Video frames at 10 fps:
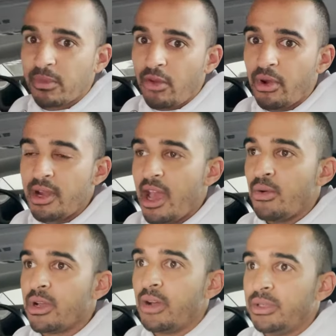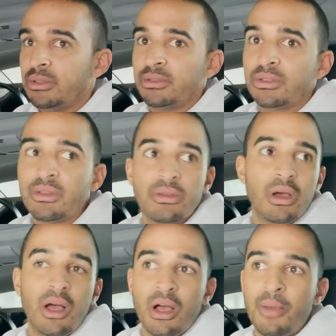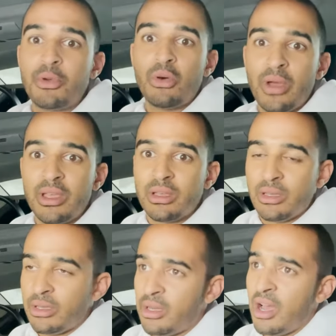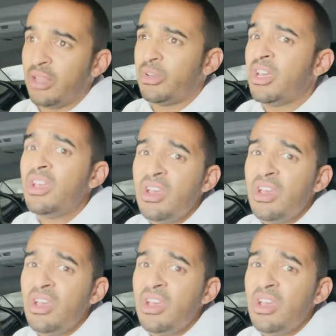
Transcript: Right now we're going uh, up Cahuenga in Hollywood.